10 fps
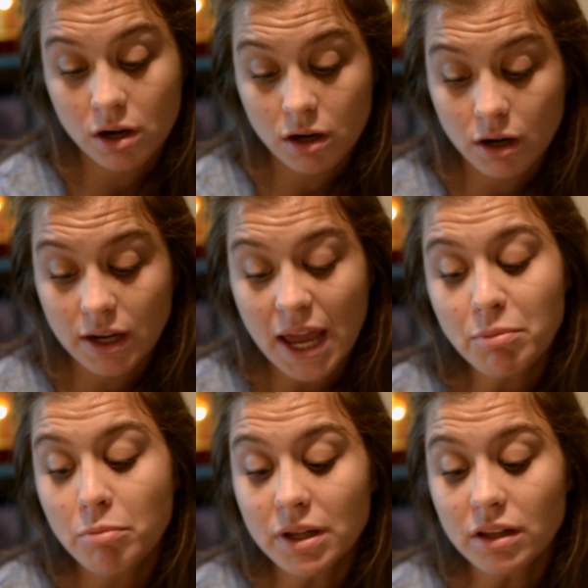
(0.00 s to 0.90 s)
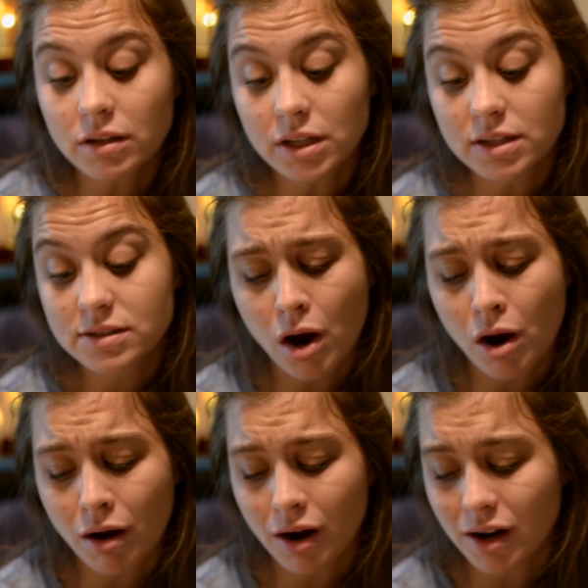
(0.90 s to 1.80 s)
Her capabilities
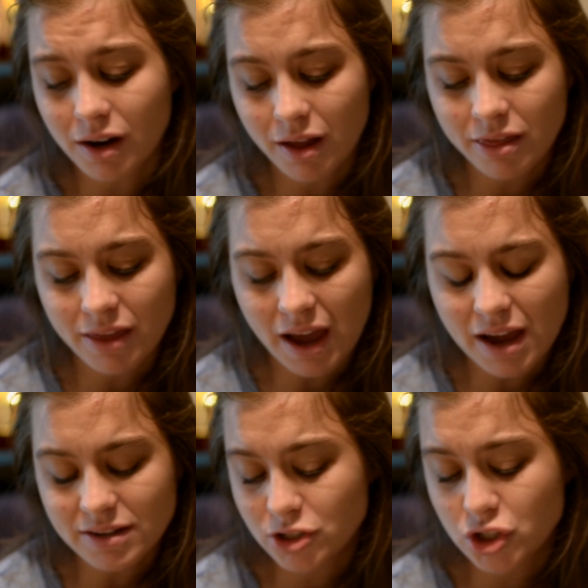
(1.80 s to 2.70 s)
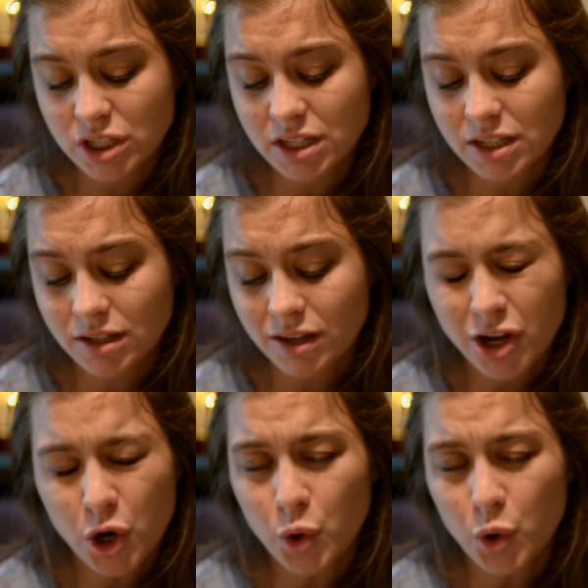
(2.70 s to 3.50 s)
are that she